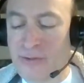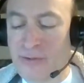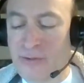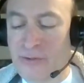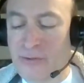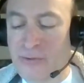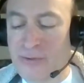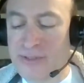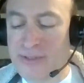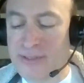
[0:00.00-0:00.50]

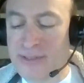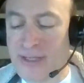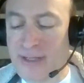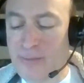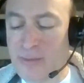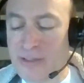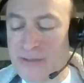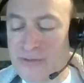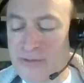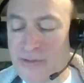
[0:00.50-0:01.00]
who is
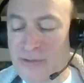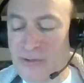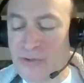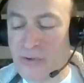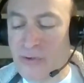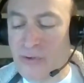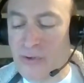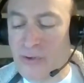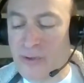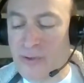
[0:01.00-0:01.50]
established
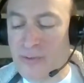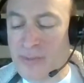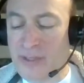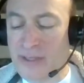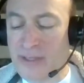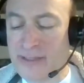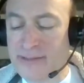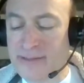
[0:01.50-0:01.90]
all by